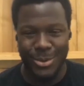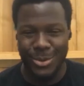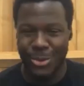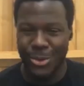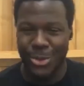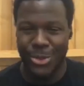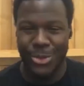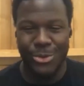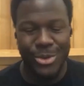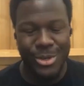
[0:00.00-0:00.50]
you know,
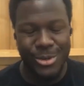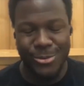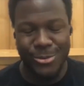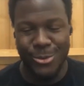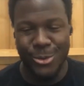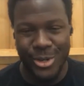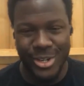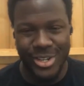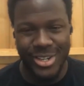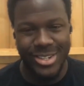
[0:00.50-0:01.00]

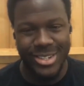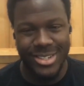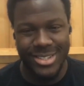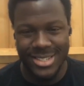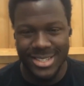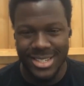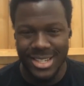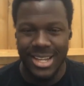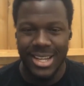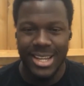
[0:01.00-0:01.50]
3-4
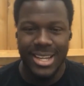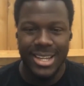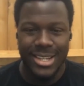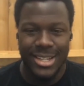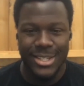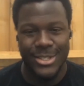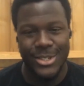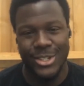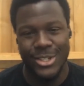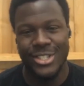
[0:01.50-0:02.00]
years.
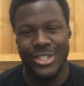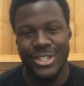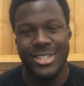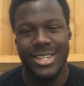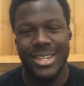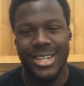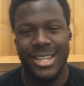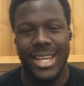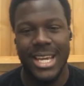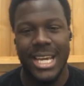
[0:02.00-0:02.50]
So I just
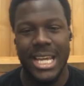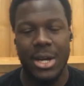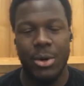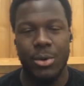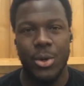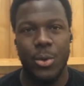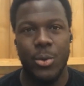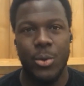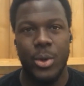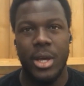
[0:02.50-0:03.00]
need to get it out
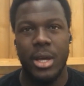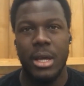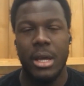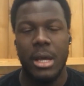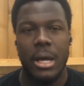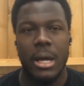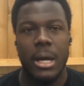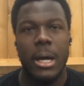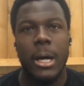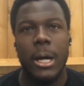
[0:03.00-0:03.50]
of the
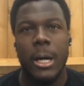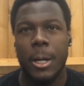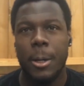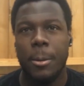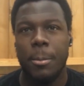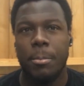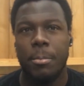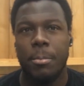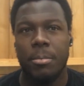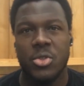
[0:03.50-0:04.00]

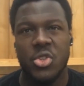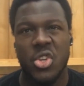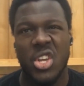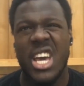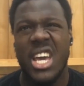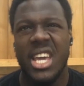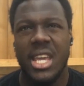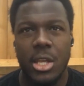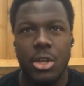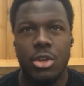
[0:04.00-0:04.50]
way. So
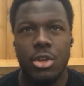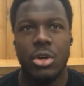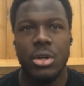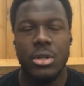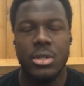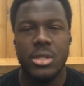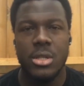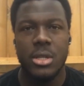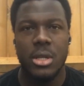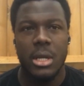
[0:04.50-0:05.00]
yeah, he
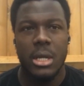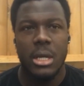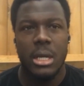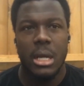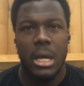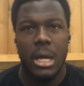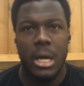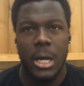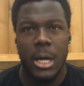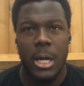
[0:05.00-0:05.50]
knows.
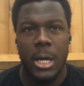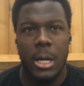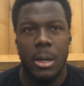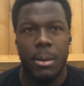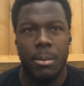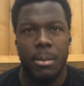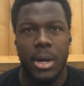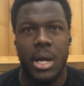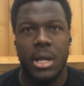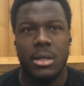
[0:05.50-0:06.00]

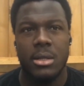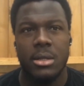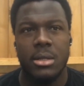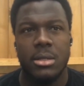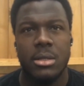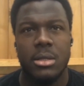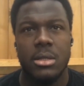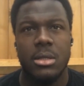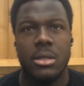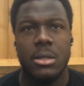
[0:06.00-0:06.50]

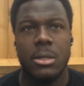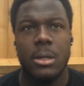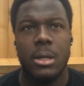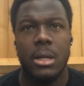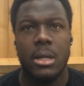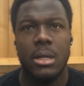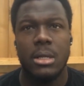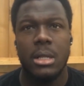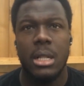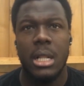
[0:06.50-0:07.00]
And
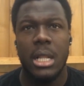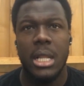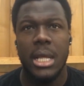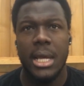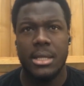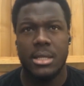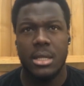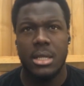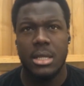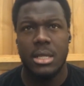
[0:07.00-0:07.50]

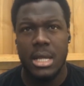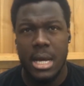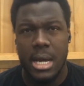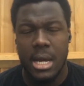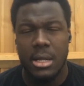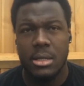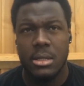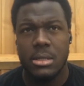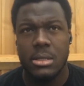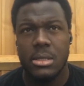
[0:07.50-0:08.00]
later
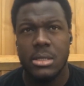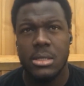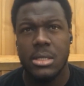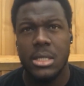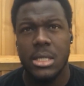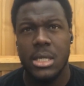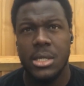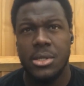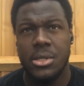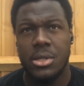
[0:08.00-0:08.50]
that
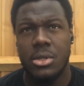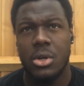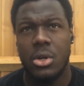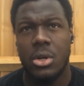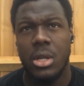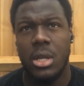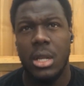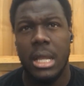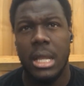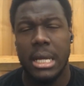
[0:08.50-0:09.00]
season
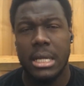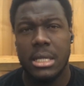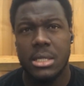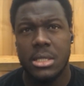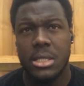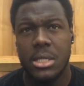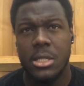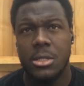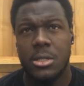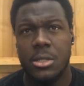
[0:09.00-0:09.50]
or
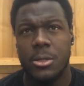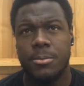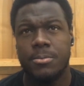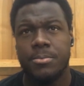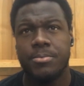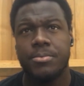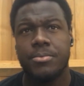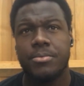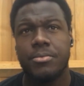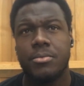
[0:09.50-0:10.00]
next season,
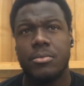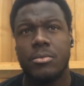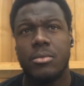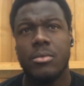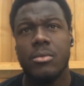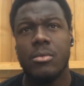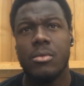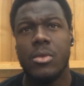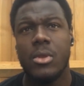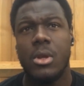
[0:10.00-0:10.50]

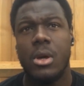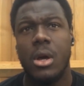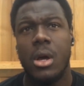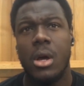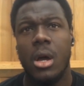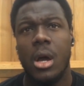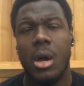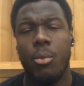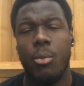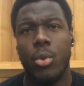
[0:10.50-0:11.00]

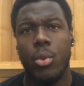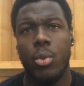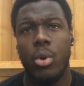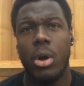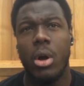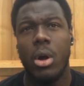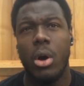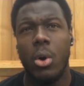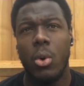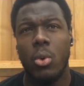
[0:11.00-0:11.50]
we
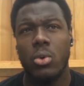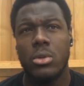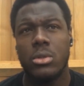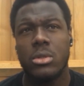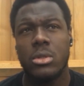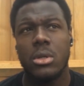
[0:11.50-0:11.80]
were out